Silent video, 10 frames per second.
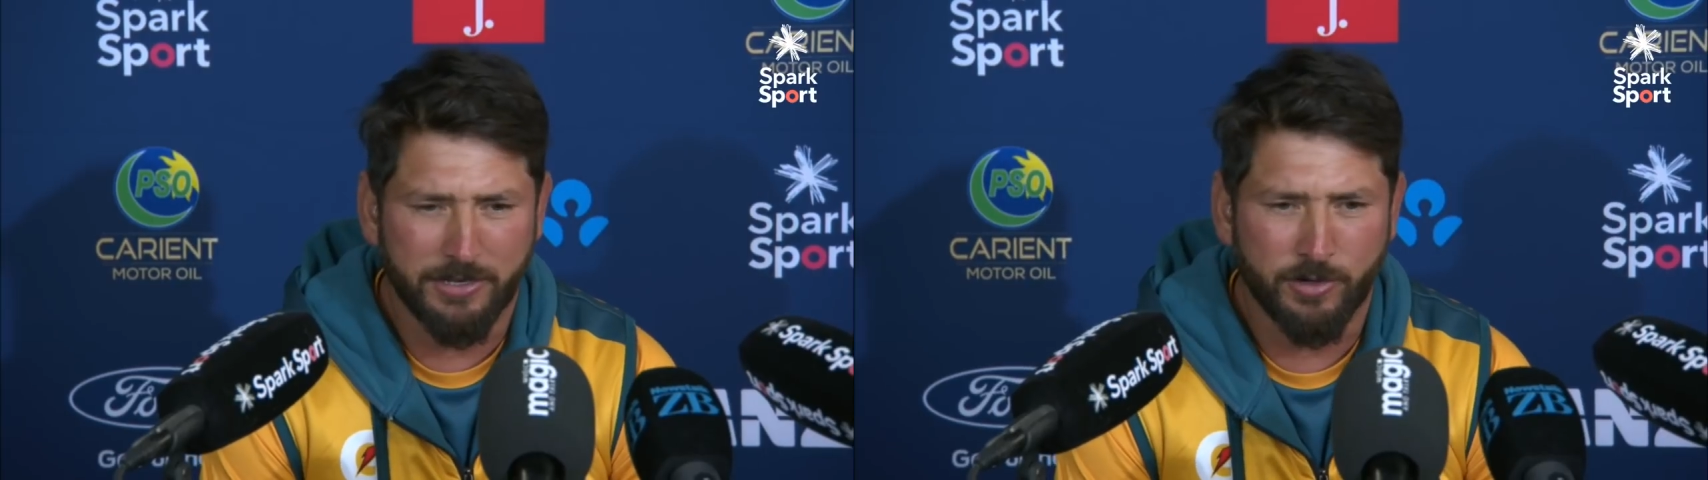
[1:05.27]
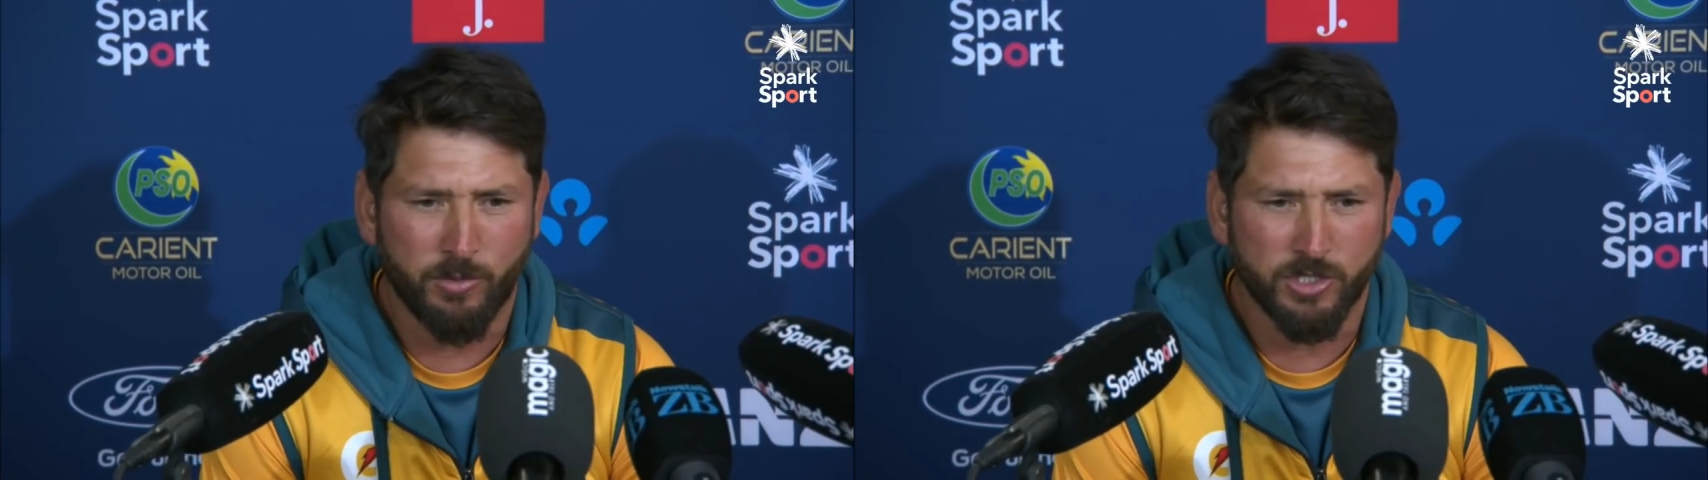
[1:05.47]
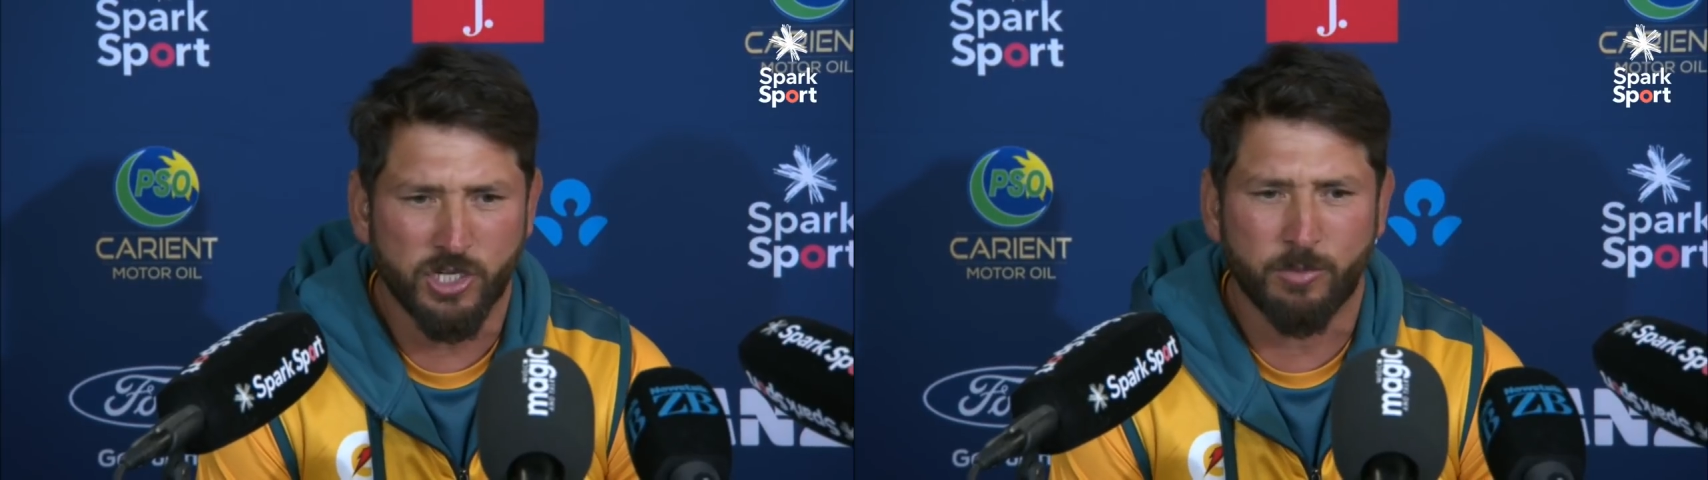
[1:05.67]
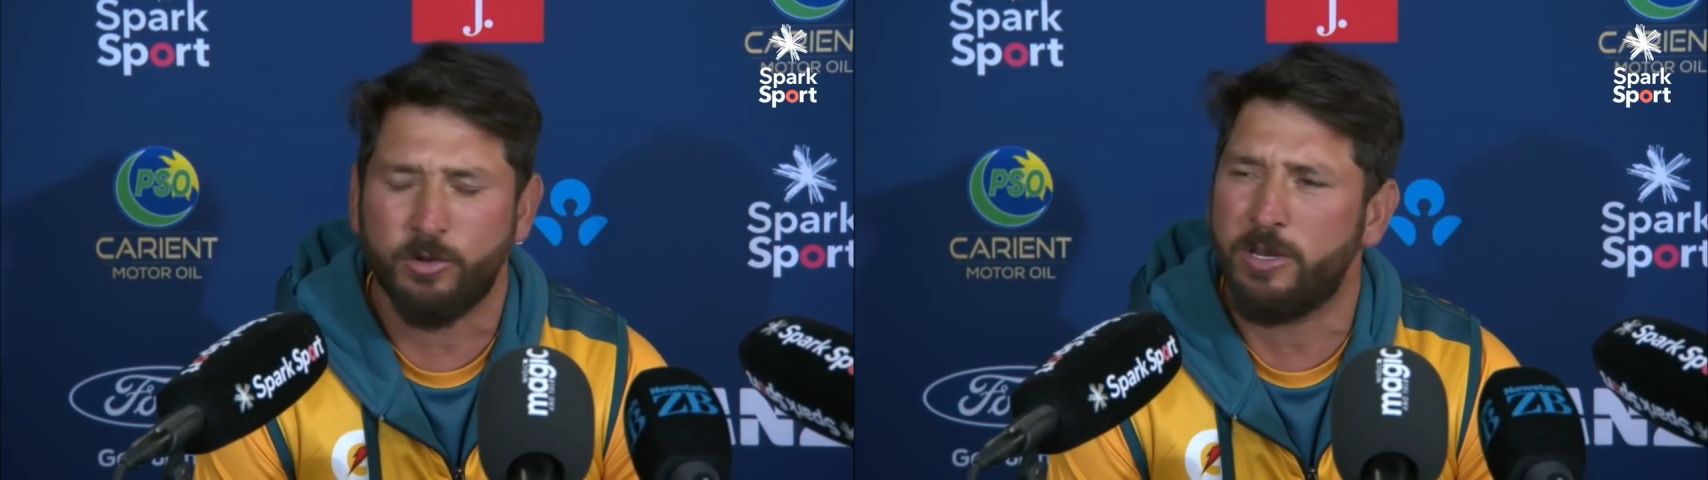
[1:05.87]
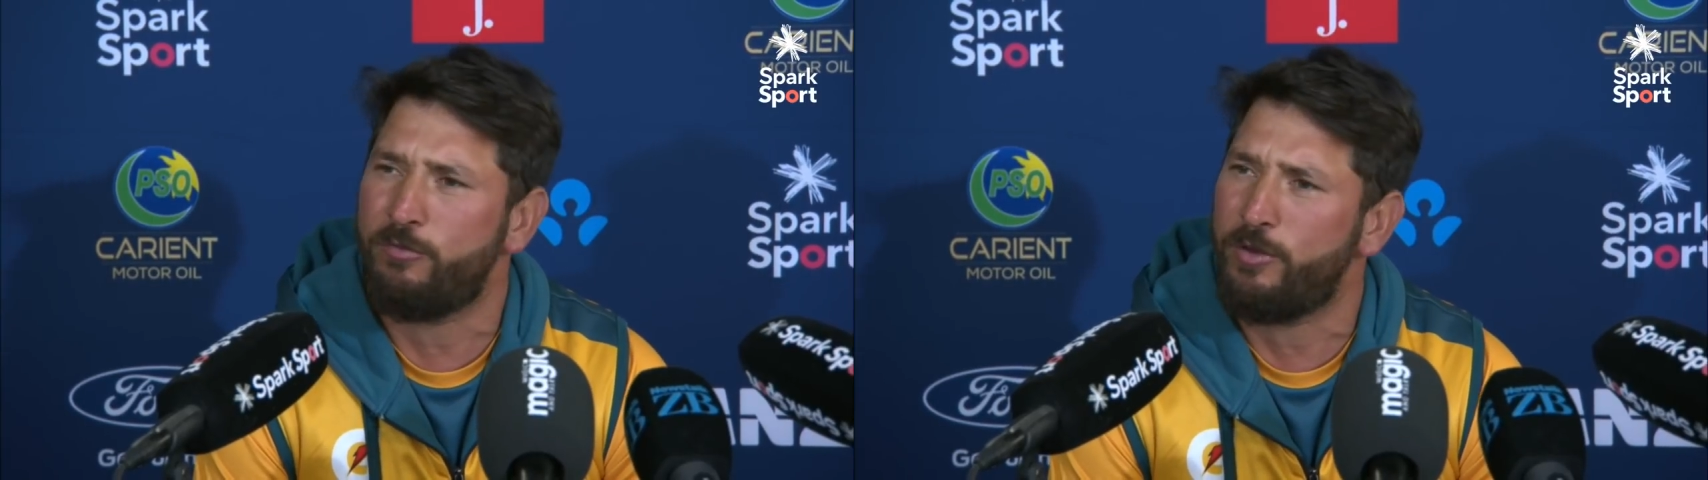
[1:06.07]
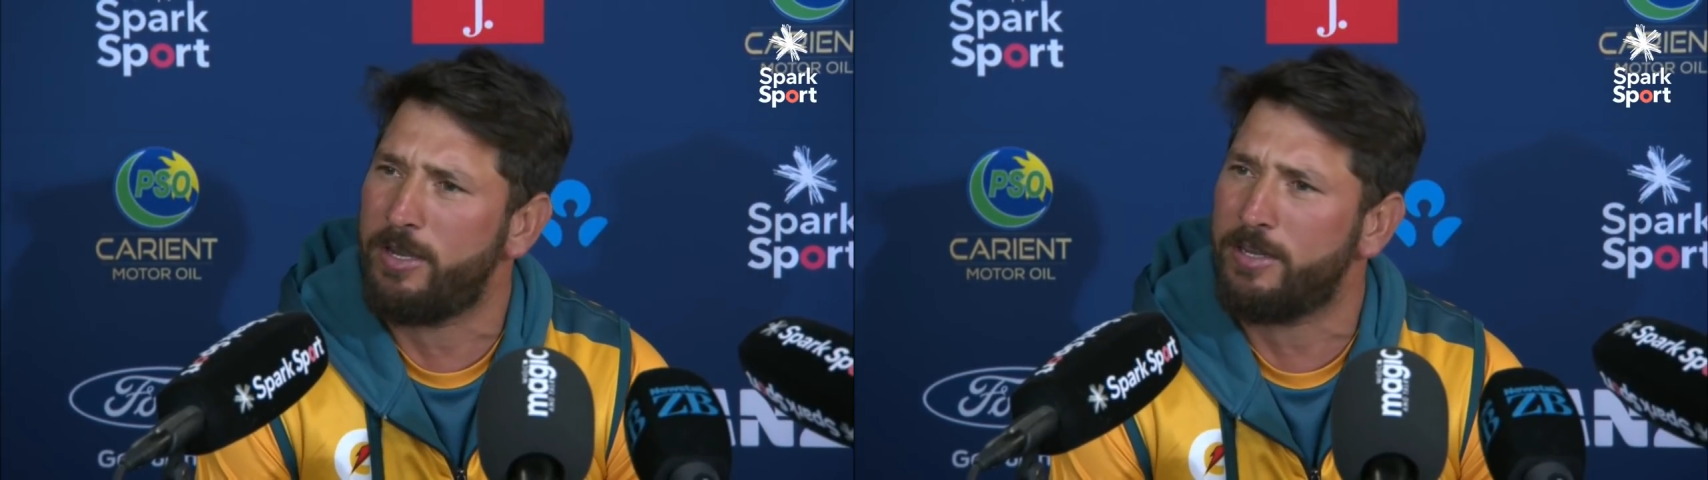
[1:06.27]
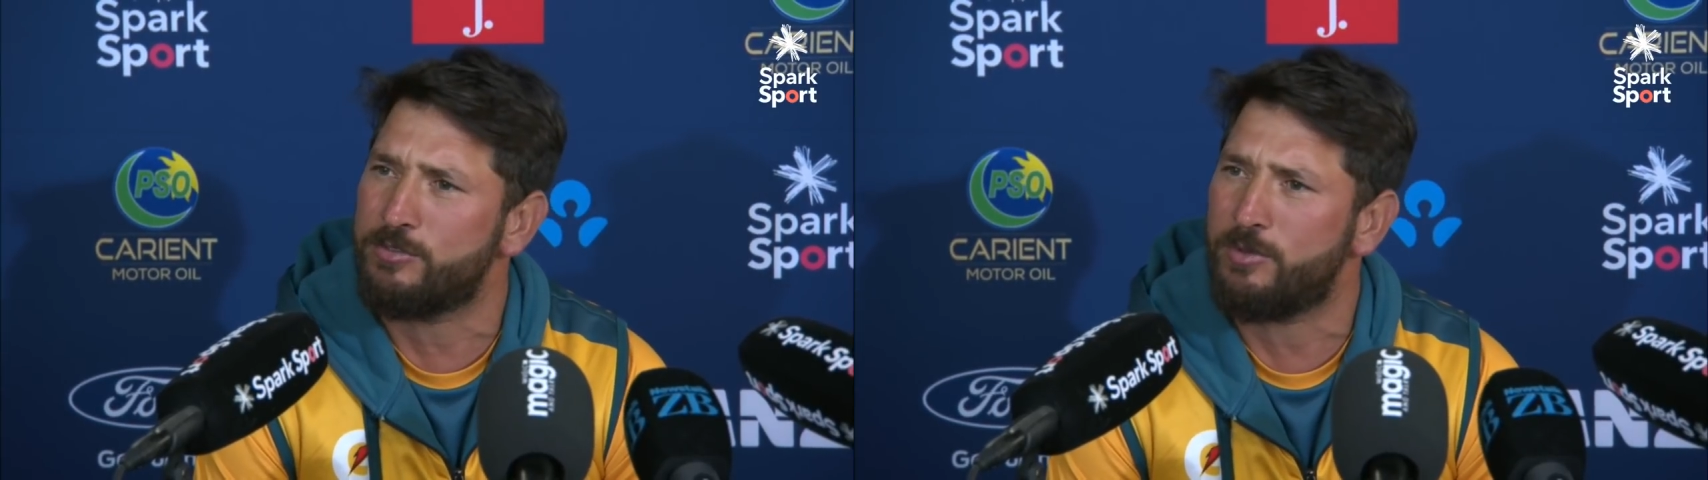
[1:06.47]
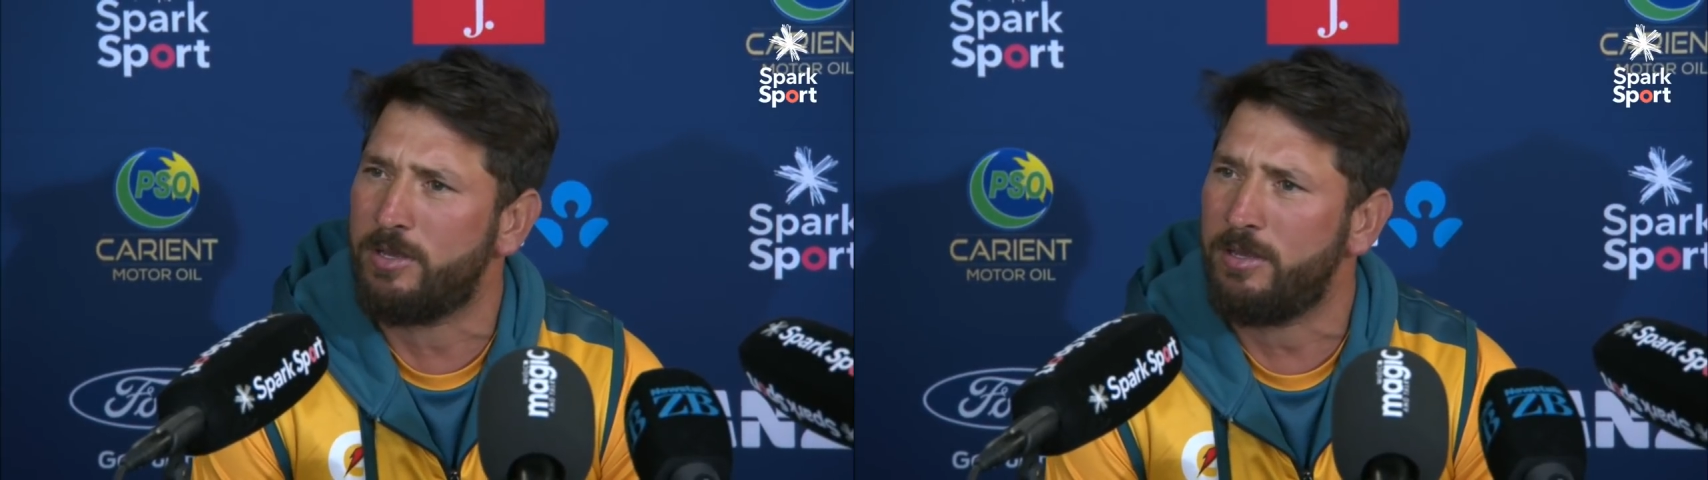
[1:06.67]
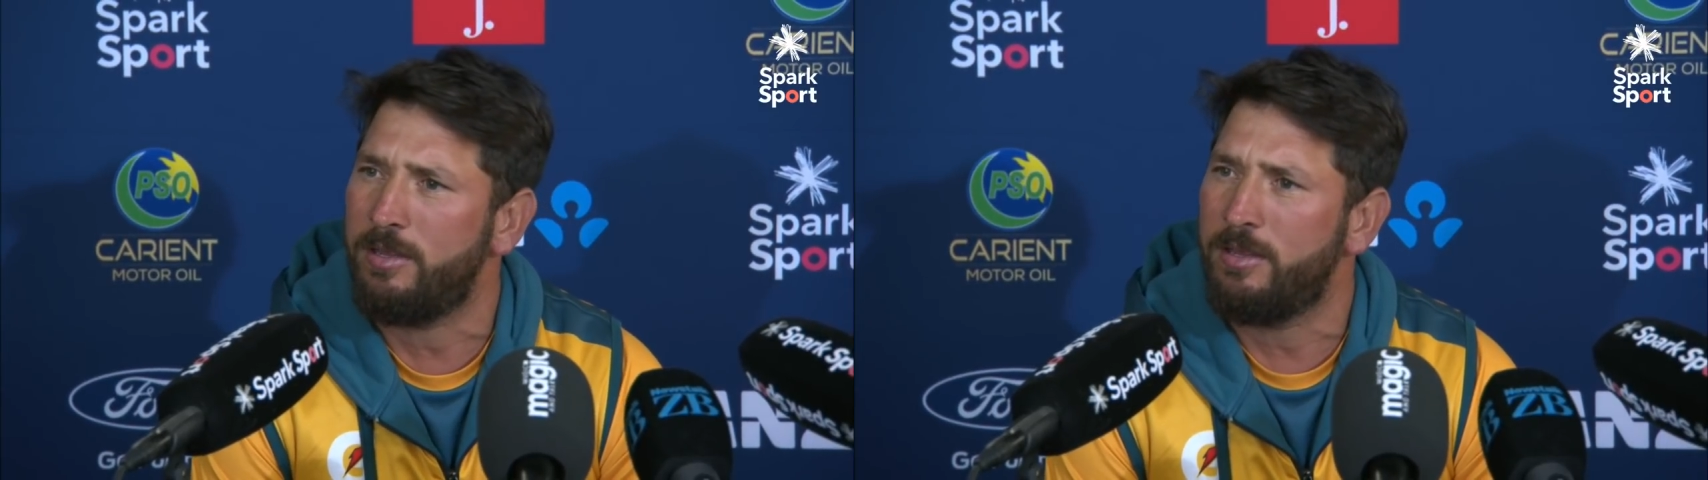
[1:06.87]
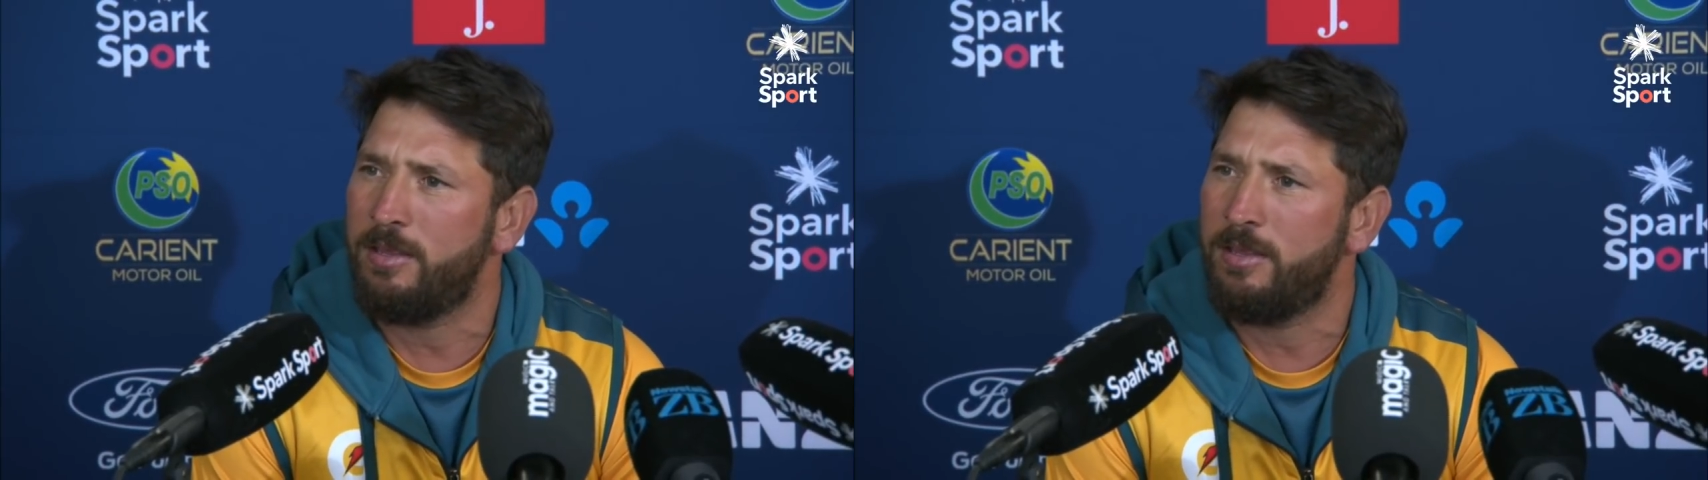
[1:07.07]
I done my job good in fielding as well,